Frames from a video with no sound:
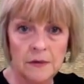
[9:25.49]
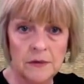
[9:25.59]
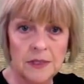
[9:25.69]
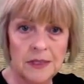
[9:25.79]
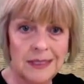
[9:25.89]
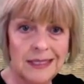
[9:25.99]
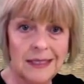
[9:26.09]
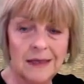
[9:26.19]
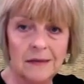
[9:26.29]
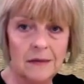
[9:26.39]

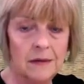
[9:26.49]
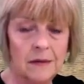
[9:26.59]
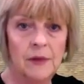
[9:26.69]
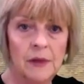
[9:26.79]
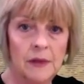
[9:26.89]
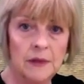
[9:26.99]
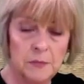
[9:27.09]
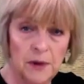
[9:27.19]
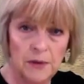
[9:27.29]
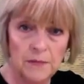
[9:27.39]
OCD, everything
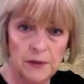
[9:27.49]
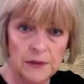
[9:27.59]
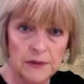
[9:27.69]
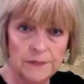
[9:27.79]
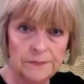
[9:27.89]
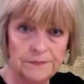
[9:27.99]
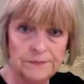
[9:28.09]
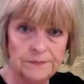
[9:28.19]
is perfect.